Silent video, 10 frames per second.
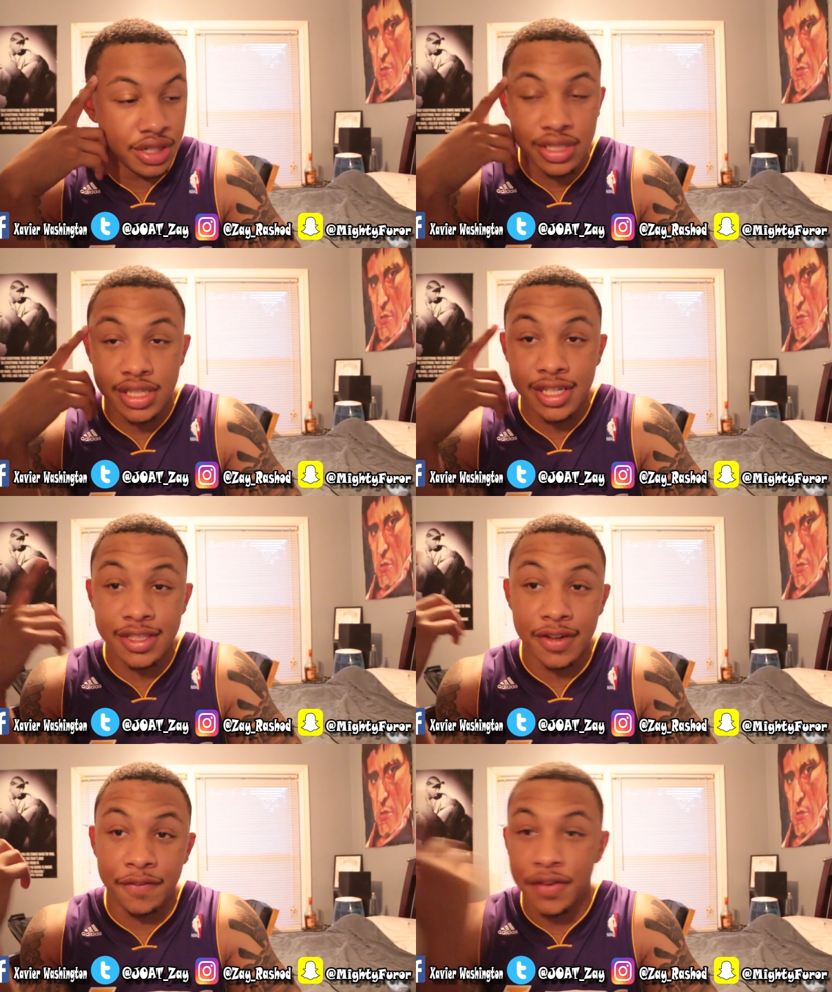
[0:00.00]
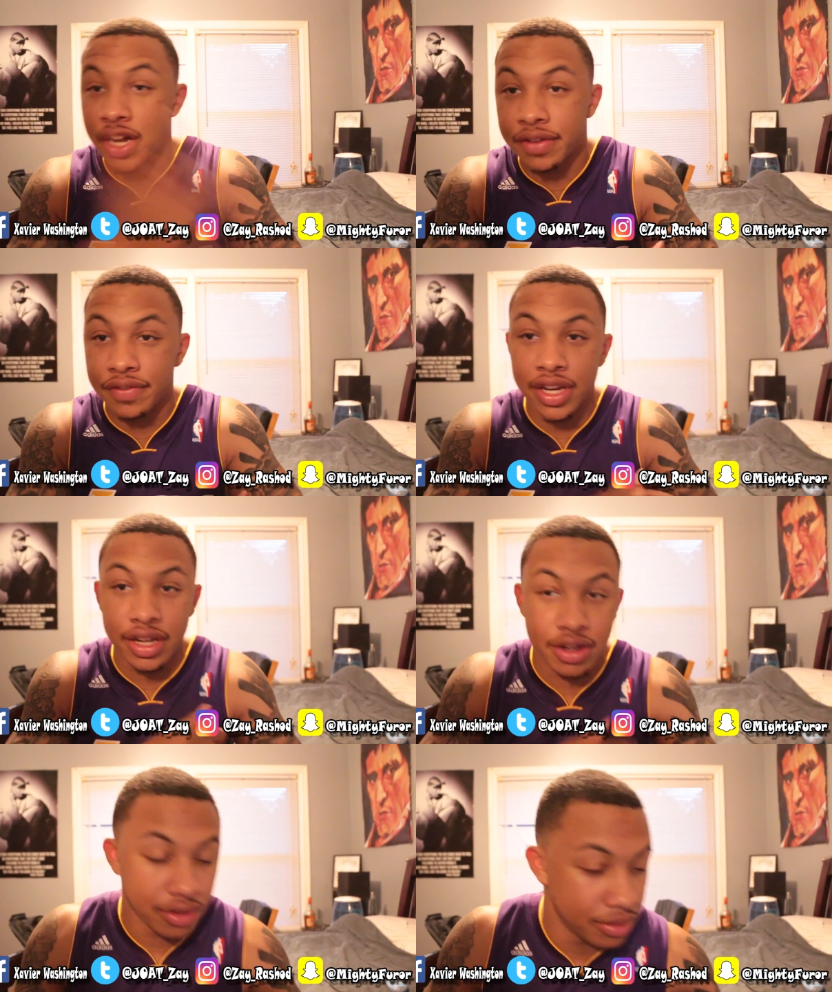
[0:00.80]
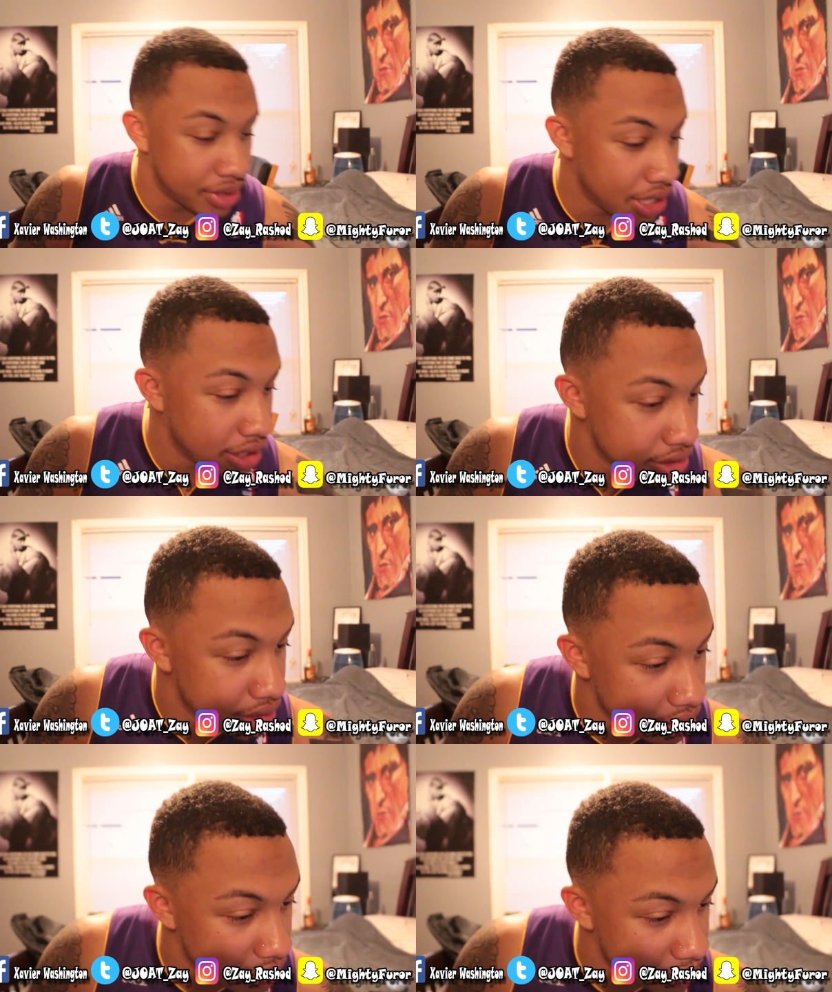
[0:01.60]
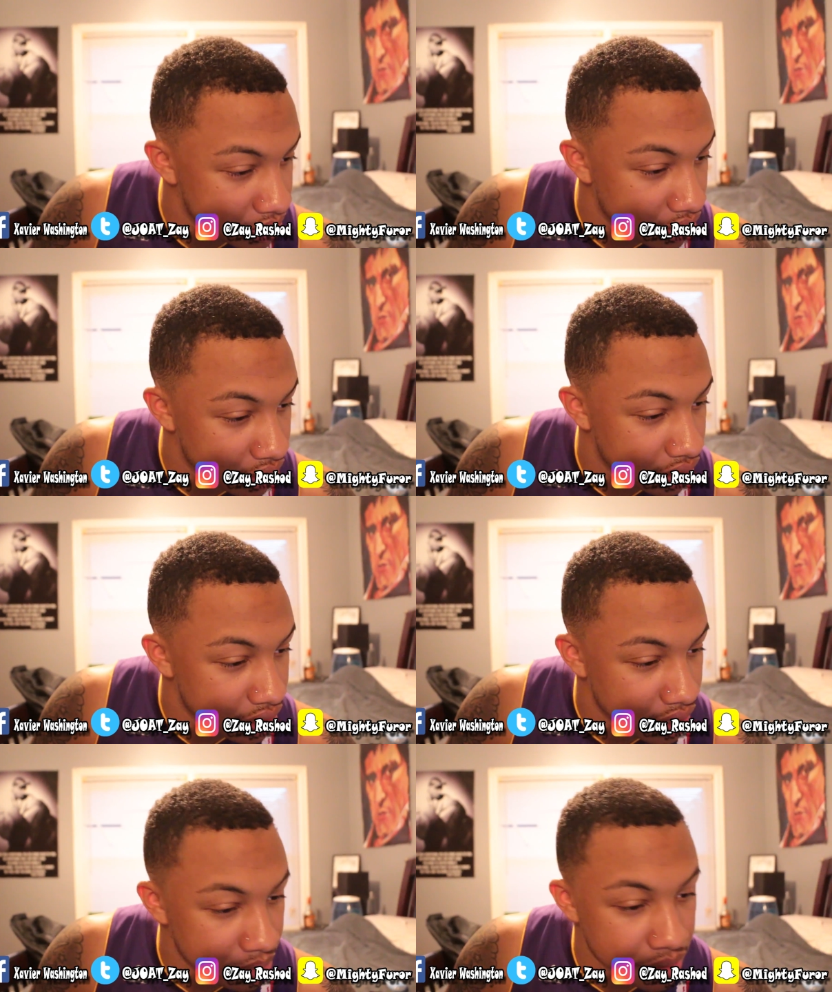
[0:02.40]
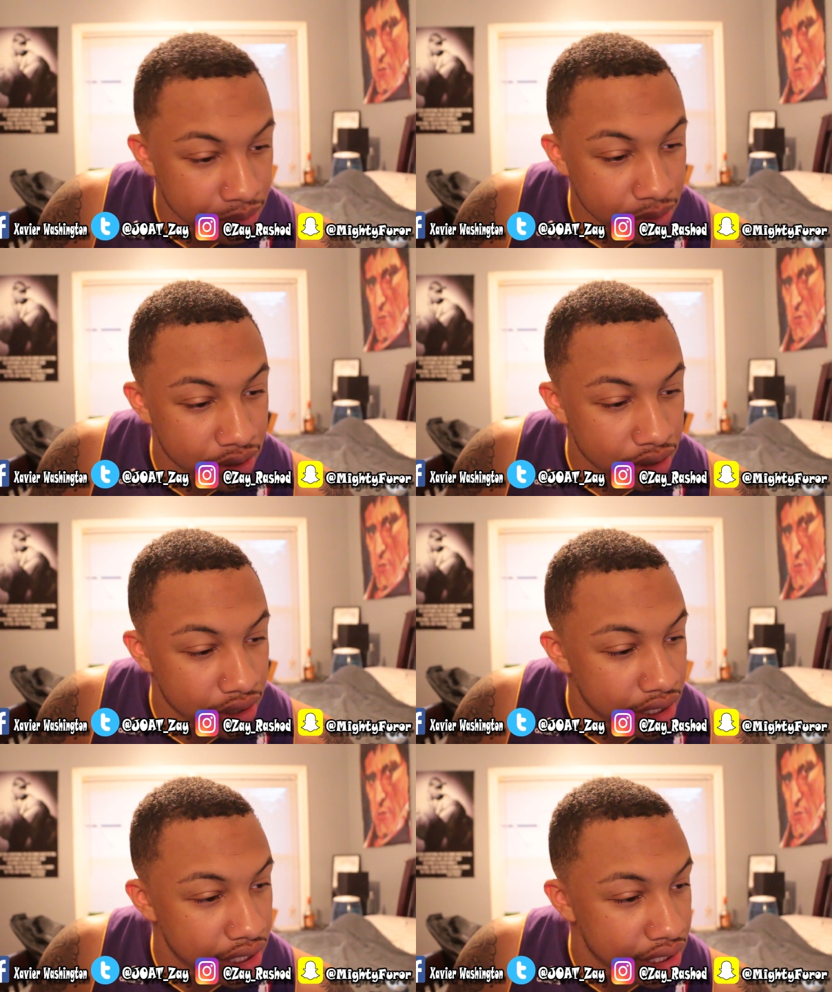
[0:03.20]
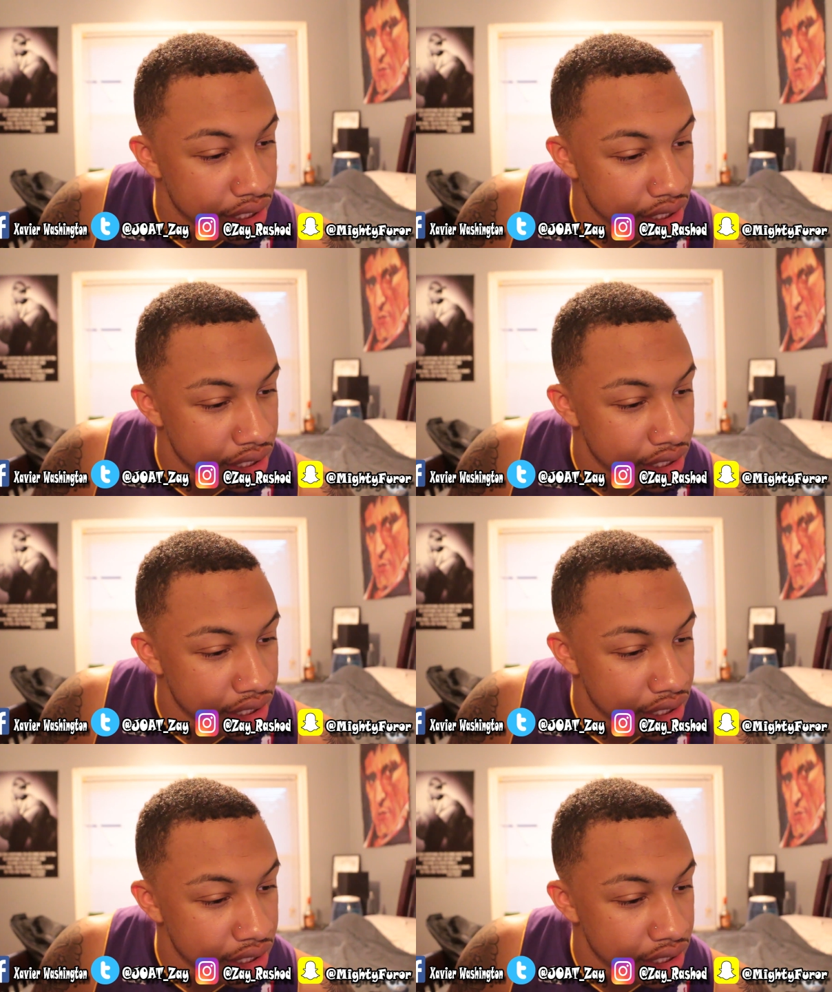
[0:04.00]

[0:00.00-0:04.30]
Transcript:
Speaker 1: Let's get into the fucking video. I'm tired as hell. I'm sorry. I've been at work all day.